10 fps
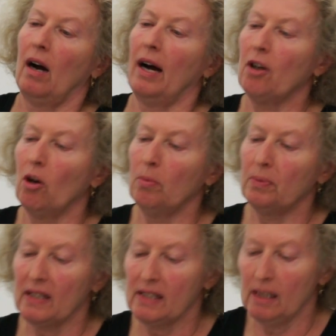I hope
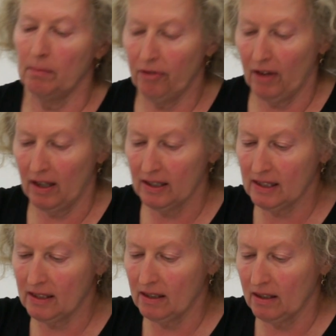that some of
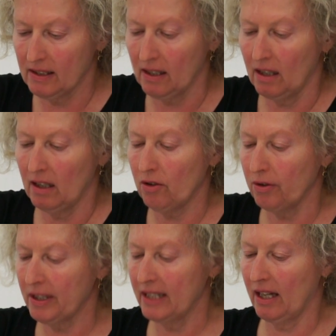us saw
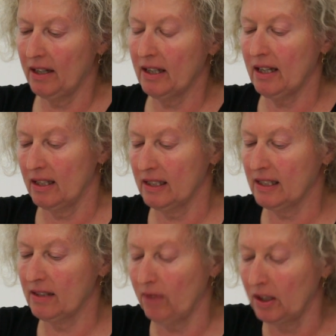Koki
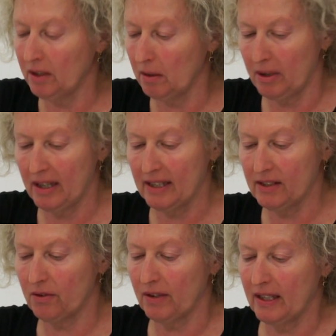Tanaka's vulnerable
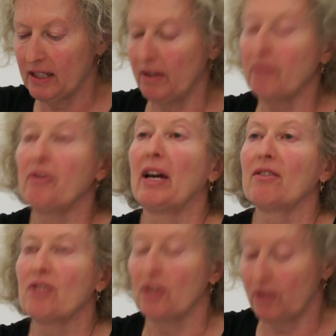histories when we
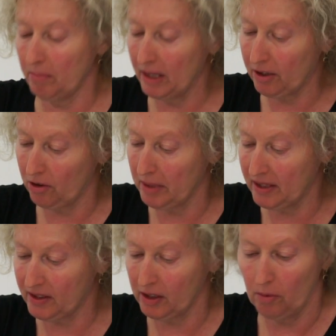entered the Migros
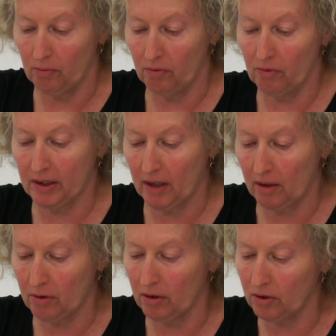Museum 1
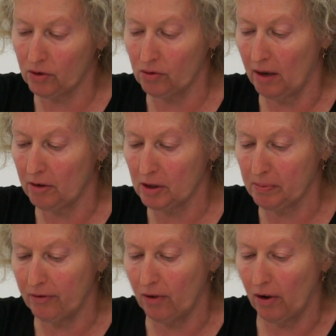hour or 2 hours
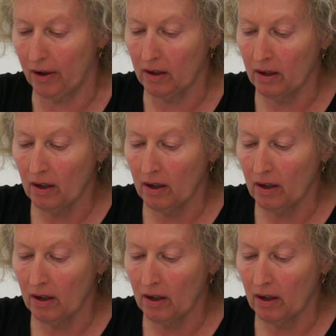before.